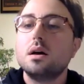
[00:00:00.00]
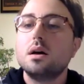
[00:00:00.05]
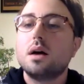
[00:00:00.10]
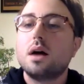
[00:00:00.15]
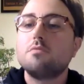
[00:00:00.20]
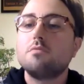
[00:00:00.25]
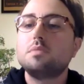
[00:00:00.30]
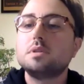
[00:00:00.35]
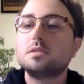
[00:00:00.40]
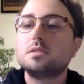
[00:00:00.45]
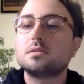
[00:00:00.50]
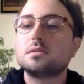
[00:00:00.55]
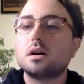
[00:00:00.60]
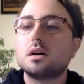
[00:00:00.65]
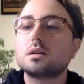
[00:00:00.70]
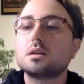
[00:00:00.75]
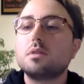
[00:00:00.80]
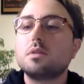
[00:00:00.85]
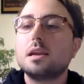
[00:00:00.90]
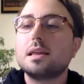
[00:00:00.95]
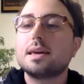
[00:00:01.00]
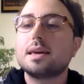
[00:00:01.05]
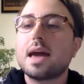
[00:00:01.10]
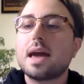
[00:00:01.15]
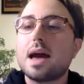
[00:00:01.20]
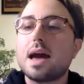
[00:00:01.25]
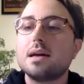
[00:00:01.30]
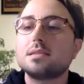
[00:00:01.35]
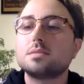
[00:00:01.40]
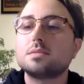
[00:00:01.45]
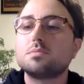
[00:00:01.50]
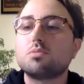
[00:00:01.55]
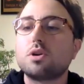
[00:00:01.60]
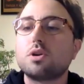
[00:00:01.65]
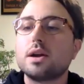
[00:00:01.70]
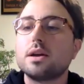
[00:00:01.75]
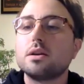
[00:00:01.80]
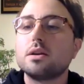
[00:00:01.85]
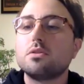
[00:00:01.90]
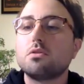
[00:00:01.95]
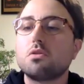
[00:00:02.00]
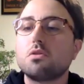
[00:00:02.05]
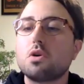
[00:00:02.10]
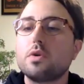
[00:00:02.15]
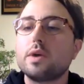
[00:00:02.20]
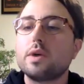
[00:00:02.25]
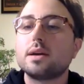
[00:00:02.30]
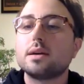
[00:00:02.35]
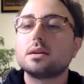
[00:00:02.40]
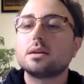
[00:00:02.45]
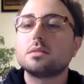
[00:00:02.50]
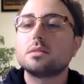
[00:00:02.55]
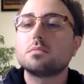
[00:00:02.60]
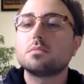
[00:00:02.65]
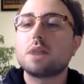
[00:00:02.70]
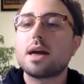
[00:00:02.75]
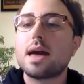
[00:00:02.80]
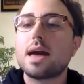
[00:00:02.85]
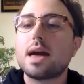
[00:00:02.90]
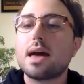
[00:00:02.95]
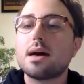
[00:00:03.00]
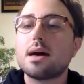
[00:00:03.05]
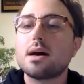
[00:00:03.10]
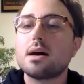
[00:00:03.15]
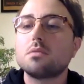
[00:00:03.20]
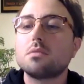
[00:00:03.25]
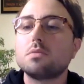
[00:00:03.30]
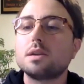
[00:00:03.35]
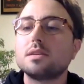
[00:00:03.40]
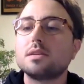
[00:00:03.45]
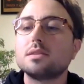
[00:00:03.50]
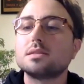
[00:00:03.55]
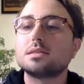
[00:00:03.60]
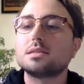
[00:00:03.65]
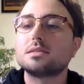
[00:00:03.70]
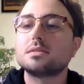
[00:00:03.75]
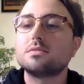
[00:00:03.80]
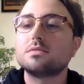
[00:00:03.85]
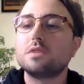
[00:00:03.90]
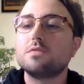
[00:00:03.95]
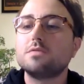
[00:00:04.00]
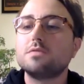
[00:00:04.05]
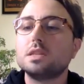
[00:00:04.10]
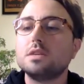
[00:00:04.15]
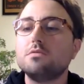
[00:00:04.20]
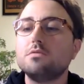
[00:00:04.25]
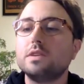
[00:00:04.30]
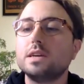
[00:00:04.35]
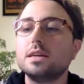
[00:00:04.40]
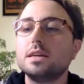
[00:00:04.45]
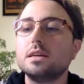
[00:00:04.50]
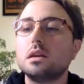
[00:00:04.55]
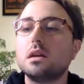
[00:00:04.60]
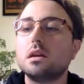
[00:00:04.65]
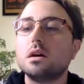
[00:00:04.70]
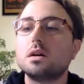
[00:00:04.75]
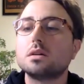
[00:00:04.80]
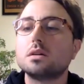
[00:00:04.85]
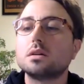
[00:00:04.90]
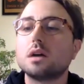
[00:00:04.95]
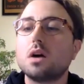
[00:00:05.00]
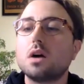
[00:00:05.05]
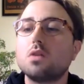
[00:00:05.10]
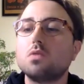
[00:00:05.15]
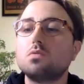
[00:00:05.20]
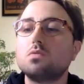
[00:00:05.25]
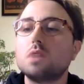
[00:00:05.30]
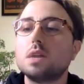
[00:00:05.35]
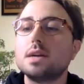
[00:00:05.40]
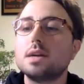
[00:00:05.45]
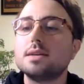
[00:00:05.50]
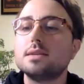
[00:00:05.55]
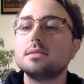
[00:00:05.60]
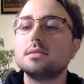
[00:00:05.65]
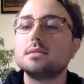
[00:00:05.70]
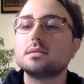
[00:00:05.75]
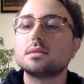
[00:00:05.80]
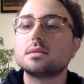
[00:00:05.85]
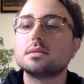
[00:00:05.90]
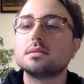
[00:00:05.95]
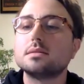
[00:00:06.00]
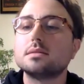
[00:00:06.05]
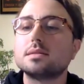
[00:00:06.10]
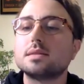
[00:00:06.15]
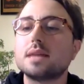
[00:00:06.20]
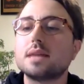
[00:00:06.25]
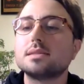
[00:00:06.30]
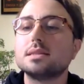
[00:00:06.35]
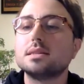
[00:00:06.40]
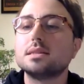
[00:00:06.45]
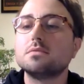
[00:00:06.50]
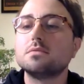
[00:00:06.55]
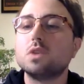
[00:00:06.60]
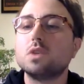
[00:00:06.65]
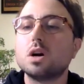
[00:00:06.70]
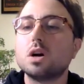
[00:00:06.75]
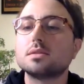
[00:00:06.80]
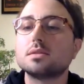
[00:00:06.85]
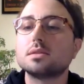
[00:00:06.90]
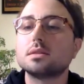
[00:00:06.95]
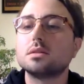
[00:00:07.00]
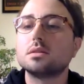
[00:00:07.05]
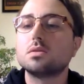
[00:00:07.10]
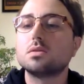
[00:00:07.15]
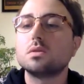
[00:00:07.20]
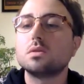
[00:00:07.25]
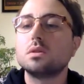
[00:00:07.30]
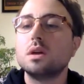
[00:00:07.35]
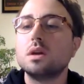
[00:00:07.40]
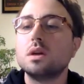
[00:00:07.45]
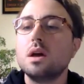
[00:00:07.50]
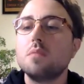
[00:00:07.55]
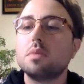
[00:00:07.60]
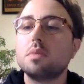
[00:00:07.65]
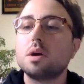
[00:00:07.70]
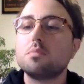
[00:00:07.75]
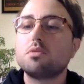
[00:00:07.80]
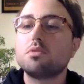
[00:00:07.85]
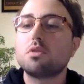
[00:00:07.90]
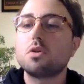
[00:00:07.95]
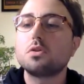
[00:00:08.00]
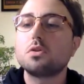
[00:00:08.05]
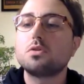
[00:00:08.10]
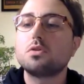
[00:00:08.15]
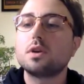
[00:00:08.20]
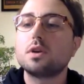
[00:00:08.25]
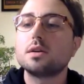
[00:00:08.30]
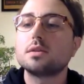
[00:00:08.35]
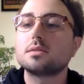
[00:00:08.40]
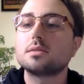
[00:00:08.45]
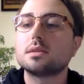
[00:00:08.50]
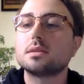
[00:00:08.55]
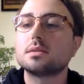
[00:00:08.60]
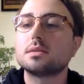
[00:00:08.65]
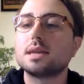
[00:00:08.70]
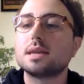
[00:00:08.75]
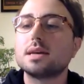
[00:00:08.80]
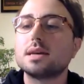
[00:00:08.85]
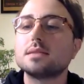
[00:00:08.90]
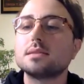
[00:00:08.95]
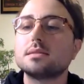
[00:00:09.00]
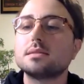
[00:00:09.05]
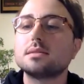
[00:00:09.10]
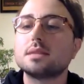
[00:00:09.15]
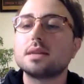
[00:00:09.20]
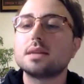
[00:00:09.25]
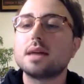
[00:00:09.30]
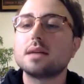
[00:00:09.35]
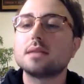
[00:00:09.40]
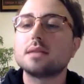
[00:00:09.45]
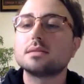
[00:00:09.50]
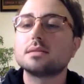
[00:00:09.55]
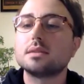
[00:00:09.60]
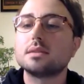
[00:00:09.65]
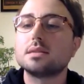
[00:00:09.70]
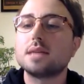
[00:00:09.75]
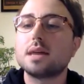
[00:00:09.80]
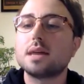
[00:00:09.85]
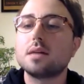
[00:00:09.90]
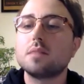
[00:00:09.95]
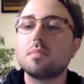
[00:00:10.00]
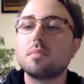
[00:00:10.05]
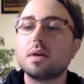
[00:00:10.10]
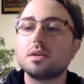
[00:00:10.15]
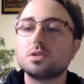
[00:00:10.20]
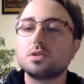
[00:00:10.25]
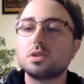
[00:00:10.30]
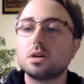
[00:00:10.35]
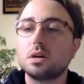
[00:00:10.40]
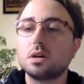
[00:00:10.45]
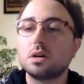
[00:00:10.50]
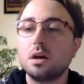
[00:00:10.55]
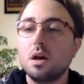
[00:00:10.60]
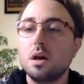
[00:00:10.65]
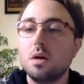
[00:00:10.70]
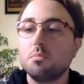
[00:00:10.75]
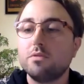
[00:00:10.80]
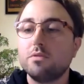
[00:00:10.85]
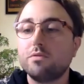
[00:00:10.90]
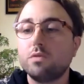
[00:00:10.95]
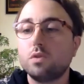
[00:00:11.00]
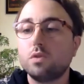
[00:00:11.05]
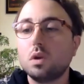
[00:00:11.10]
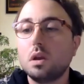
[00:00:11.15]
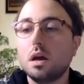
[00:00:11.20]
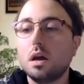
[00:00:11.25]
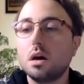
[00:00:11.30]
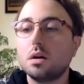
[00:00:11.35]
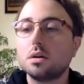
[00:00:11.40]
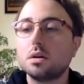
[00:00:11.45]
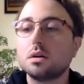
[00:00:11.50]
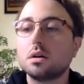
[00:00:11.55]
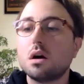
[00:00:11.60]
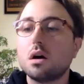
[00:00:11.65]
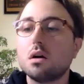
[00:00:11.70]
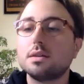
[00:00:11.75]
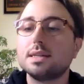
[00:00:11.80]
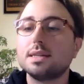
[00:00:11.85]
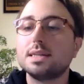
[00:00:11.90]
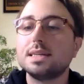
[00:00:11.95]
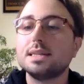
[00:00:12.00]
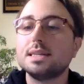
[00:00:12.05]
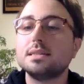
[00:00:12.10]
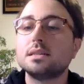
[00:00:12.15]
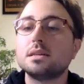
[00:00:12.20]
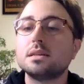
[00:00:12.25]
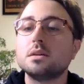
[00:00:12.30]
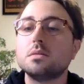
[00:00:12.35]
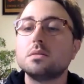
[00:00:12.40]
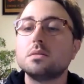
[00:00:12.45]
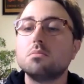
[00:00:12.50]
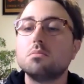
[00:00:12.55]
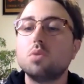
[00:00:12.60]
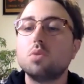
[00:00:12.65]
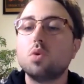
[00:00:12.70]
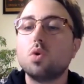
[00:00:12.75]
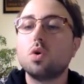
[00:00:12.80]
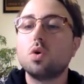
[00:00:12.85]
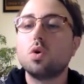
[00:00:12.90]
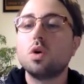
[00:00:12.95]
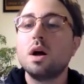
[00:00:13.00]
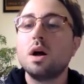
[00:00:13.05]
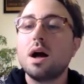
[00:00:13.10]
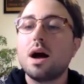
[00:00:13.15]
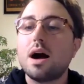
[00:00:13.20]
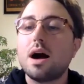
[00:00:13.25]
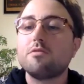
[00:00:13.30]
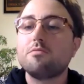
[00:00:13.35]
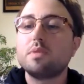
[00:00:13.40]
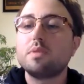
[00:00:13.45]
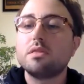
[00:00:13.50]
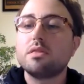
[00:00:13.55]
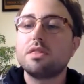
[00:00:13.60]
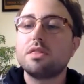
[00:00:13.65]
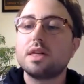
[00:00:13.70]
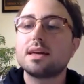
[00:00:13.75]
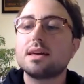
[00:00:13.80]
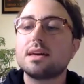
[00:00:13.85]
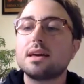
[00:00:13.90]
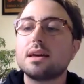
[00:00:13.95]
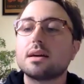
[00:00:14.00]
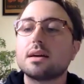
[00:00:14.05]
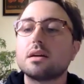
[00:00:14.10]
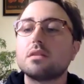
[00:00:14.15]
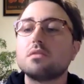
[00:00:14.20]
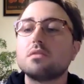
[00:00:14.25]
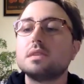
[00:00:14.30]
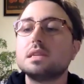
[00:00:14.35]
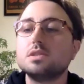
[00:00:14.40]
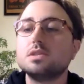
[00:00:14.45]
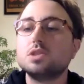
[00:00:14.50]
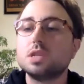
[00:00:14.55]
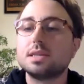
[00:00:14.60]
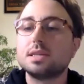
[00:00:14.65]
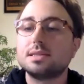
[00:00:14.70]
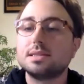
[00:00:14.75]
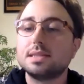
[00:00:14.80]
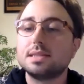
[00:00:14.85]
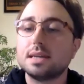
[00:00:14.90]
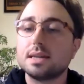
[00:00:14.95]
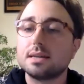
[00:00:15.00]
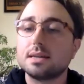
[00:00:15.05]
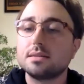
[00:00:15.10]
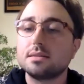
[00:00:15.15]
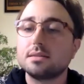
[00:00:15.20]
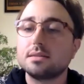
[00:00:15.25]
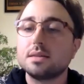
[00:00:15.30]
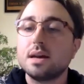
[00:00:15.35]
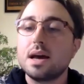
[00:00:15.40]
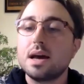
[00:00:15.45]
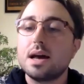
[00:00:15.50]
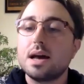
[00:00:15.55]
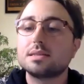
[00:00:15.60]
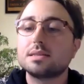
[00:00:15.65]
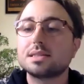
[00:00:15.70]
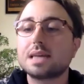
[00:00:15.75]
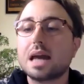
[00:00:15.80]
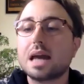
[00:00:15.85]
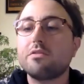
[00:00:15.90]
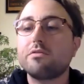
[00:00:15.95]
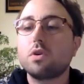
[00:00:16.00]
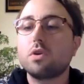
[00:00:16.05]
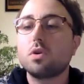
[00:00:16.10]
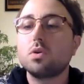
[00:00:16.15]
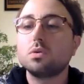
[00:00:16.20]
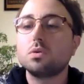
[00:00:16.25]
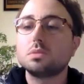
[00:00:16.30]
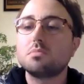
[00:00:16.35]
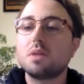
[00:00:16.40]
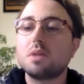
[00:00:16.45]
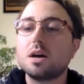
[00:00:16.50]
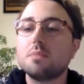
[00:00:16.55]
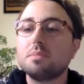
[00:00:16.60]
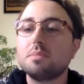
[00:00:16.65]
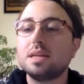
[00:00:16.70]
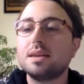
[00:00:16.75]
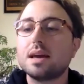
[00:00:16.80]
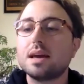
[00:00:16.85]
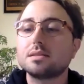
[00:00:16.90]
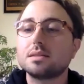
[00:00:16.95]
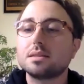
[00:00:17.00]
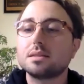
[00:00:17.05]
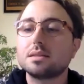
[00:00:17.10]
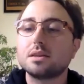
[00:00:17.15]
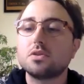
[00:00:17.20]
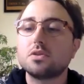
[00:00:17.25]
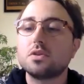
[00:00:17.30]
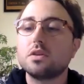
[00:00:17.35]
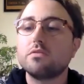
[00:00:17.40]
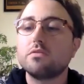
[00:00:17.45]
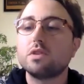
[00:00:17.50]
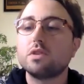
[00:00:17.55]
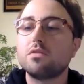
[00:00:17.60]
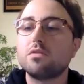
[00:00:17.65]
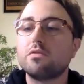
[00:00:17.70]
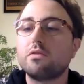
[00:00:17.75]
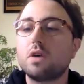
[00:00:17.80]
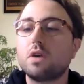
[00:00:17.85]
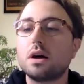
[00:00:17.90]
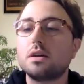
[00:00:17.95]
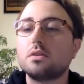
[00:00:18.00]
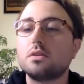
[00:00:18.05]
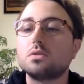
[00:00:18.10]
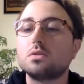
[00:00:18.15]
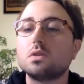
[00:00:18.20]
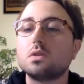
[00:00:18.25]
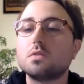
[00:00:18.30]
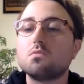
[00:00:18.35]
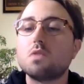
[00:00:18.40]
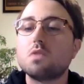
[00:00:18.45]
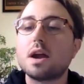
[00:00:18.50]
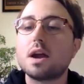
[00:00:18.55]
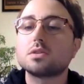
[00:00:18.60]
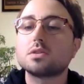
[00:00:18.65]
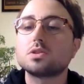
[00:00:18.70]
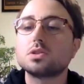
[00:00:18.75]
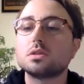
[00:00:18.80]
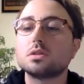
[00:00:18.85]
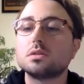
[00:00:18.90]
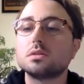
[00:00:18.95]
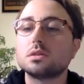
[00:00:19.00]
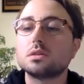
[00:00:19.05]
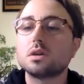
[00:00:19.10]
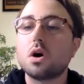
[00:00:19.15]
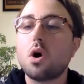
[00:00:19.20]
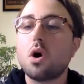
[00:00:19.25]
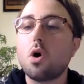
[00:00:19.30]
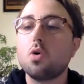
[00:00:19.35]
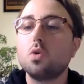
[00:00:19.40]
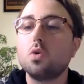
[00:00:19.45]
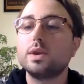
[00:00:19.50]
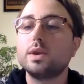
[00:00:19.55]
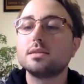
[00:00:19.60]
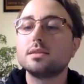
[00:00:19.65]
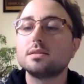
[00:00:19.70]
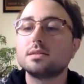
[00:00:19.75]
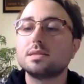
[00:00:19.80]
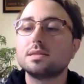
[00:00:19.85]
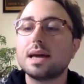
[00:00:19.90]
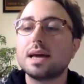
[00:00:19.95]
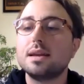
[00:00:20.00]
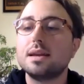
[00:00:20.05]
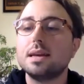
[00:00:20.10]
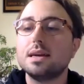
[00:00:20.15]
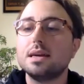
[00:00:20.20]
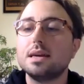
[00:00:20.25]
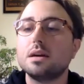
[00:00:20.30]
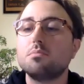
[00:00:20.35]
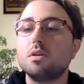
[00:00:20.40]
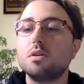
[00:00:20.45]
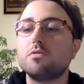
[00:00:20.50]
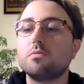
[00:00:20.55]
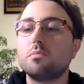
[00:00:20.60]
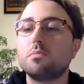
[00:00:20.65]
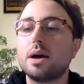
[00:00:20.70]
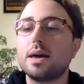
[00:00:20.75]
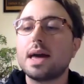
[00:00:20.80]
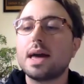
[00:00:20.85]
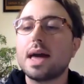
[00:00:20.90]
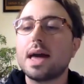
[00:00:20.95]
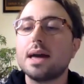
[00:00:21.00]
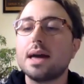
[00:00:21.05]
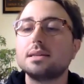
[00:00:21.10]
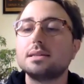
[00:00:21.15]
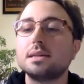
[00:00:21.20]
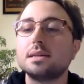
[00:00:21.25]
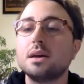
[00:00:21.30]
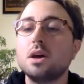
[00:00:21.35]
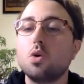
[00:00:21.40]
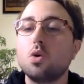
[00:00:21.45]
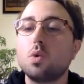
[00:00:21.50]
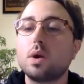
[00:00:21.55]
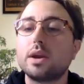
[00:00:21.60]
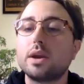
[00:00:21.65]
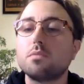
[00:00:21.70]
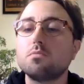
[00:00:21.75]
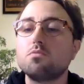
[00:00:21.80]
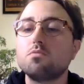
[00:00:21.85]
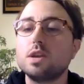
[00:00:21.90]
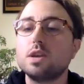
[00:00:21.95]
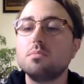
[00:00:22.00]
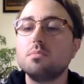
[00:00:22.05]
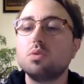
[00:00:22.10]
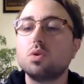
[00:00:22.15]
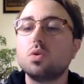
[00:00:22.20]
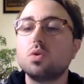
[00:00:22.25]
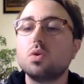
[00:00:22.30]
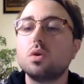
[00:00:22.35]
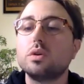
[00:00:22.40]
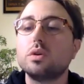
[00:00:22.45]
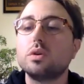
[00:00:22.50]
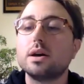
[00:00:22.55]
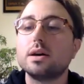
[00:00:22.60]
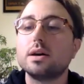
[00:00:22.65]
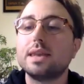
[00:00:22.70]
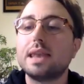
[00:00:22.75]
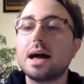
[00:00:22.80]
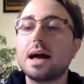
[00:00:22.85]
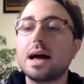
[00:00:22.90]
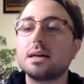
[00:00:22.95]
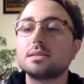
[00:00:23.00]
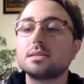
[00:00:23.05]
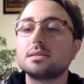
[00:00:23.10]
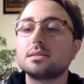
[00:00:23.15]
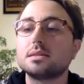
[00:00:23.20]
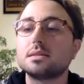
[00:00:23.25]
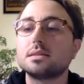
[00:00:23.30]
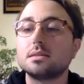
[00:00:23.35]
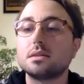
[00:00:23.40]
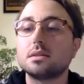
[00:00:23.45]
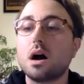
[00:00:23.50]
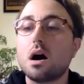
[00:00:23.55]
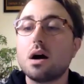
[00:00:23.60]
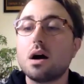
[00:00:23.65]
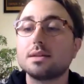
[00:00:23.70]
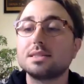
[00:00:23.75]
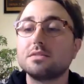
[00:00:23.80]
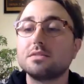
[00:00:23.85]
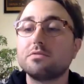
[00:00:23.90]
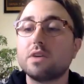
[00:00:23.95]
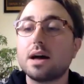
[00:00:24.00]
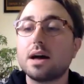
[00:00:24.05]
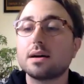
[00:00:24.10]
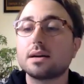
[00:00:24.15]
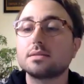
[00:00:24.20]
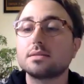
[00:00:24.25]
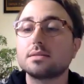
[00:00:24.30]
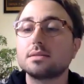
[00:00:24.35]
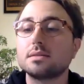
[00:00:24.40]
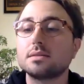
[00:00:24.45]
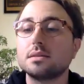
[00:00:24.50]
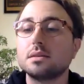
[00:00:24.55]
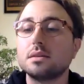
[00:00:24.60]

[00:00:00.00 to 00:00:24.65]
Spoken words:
I've been stockpiling hairspray, growing my hair. When it's 50 feet long, I'll raise and set it vertical. My progress assessed against a tape measure. Before long, I'll need more. I've been thinking of logistics. A scaffold might be necessary for the final erection to hold it steady above my head when I'm reborn at last as an artifact.